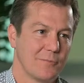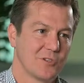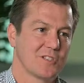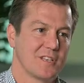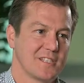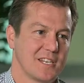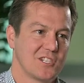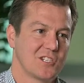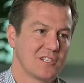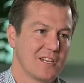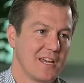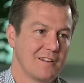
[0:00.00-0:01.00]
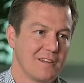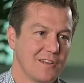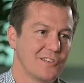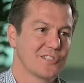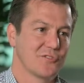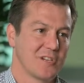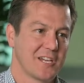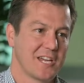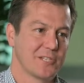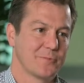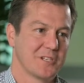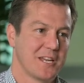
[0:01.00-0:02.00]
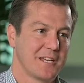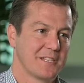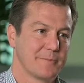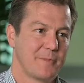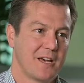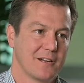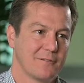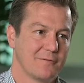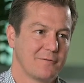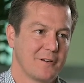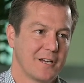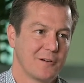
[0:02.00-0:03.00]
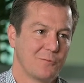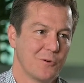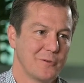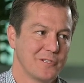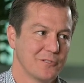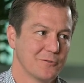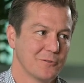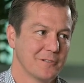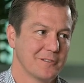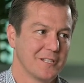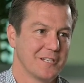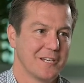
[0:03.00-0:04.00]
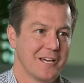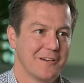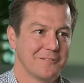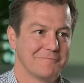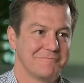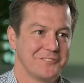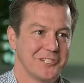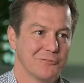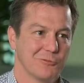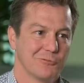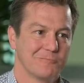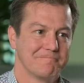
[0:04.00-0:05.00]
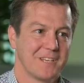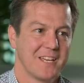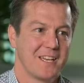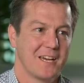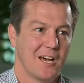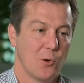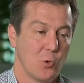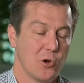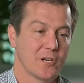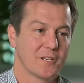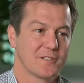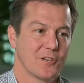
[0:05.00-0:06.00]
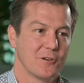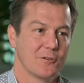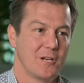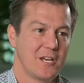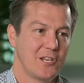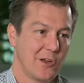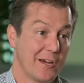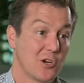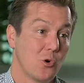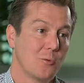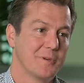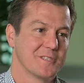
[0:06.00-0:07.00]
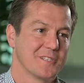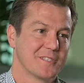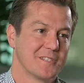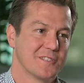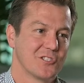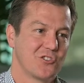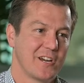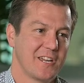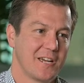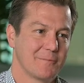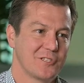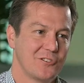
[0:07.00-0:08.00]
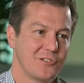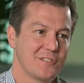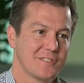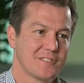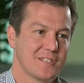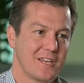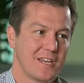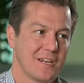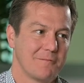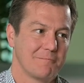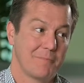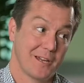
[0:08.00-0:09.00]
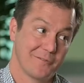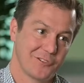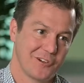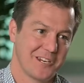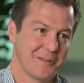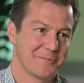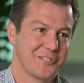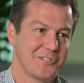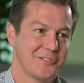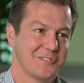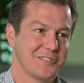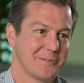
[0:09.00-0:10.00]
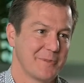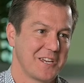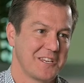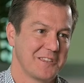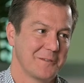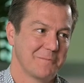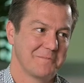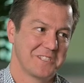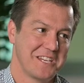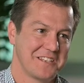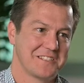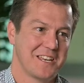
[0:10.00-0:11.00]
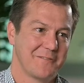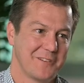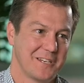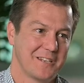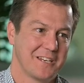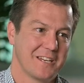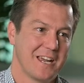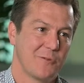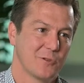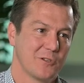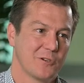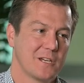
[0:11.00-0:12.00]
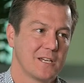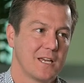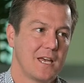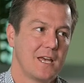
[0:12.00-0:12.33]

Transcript: commercialisation and industry engagement as part of what we do in our general work. So, you know, our core business is training up students, and part of training up students is making them tech savvy and outward looking.